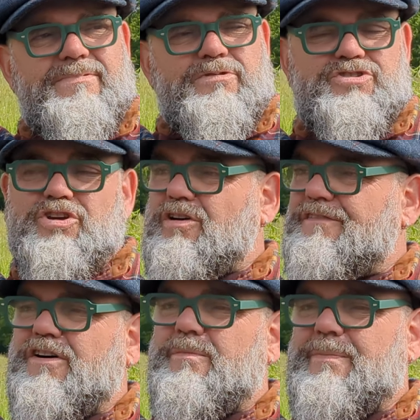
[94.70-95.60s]
because you've
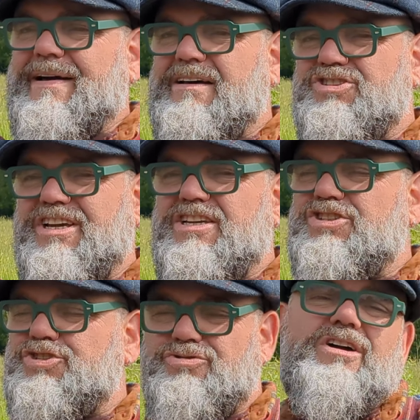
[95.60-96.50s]
got fibromyalgia, you're
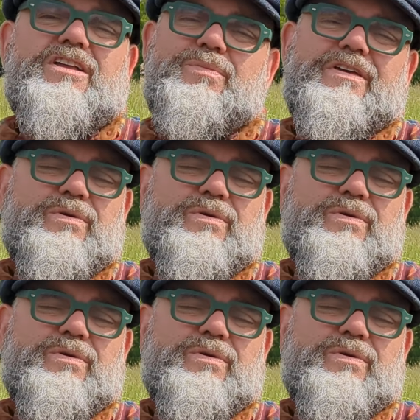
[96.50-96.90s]
struggling with